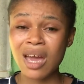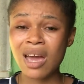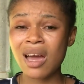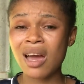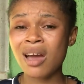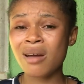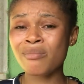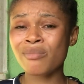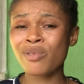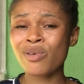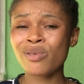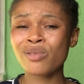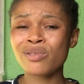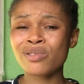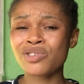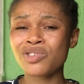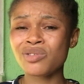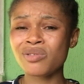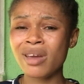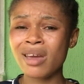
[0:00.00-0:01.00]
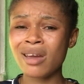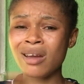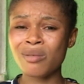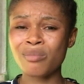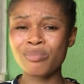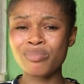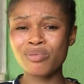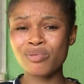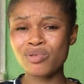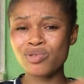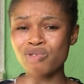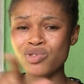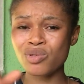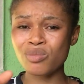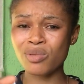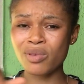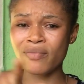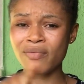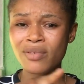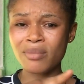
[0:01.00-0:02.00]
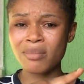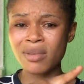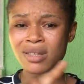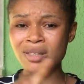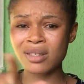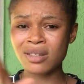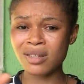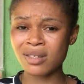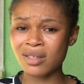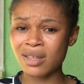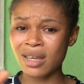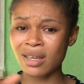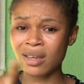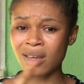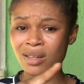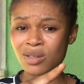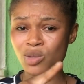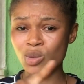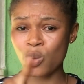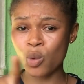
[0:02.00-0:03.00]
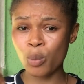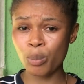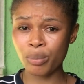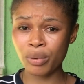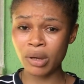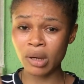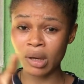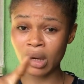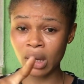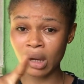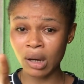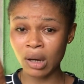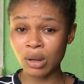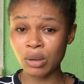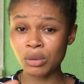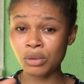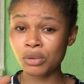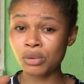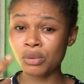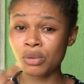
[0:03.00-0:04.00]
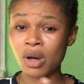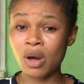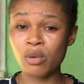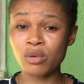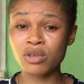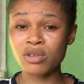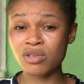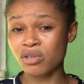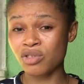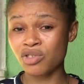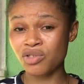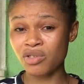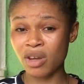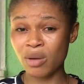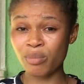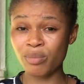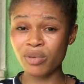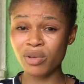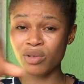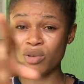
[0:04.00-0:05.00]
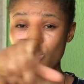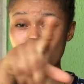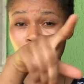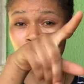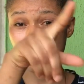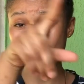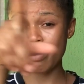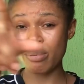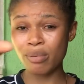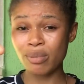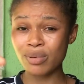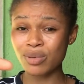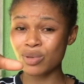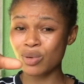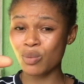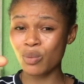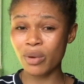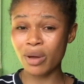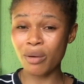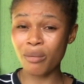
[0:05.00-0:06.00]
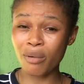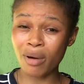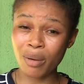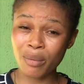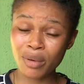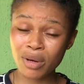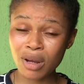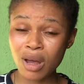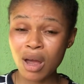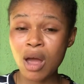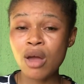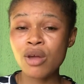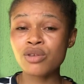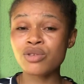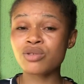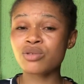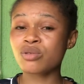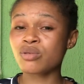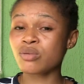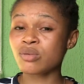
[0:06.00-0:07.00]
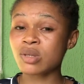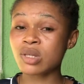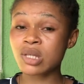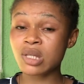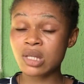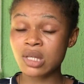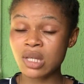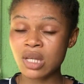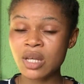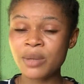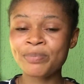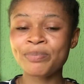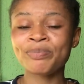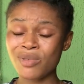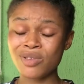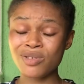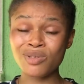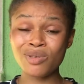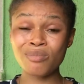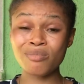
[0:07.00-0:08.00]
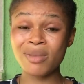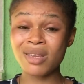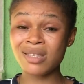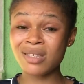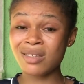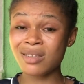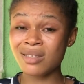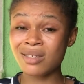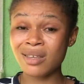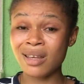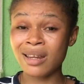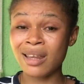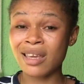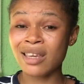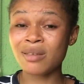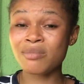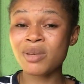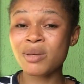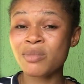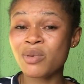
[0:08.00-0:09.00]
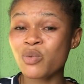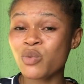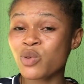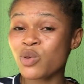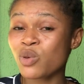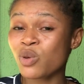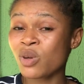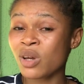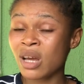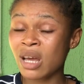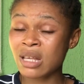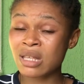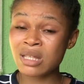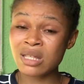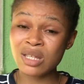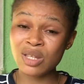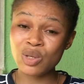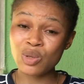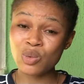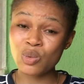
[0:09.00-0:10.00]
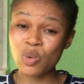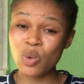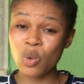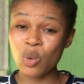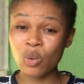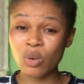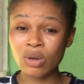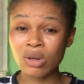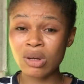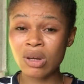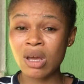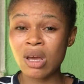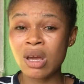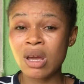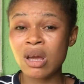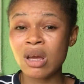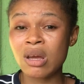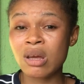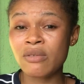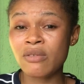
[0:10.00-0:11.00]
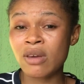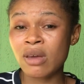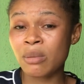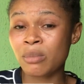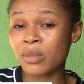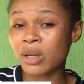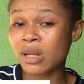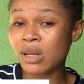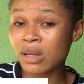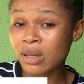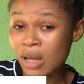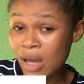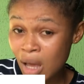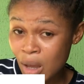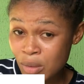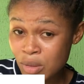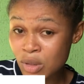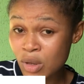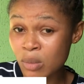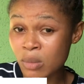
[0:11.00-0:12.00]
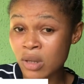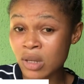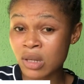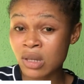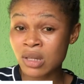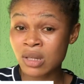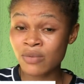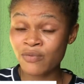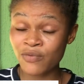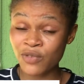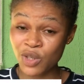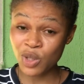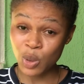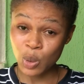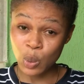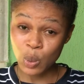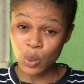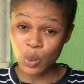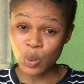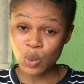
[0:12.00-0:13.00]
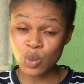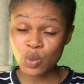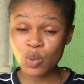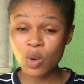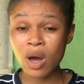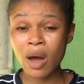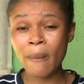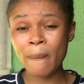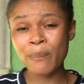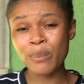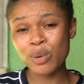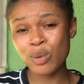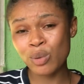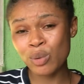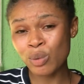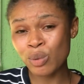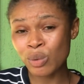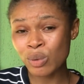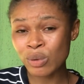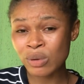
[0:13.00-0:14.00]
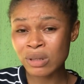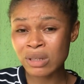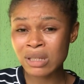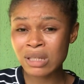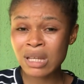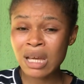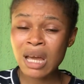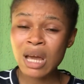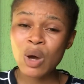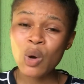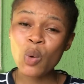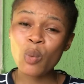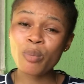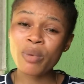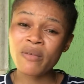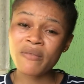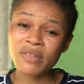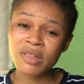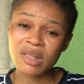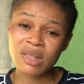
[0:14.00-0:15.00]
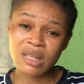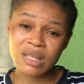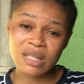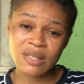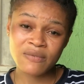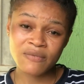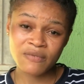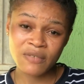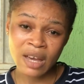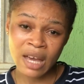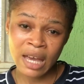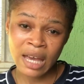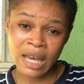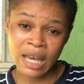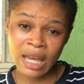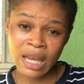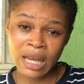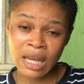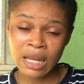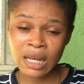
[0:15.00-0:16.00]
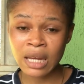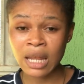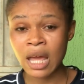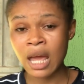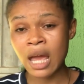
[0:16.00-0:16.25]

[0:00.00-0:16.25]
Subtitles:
I'm gonna try and put some of the messages I get up here. I don't know, I'll just try and put it up somewhere around so you see. Some messages are like, Mimi, we no longer see you on Clean Hubs Committee's videos. What happened? Hope everything is fine.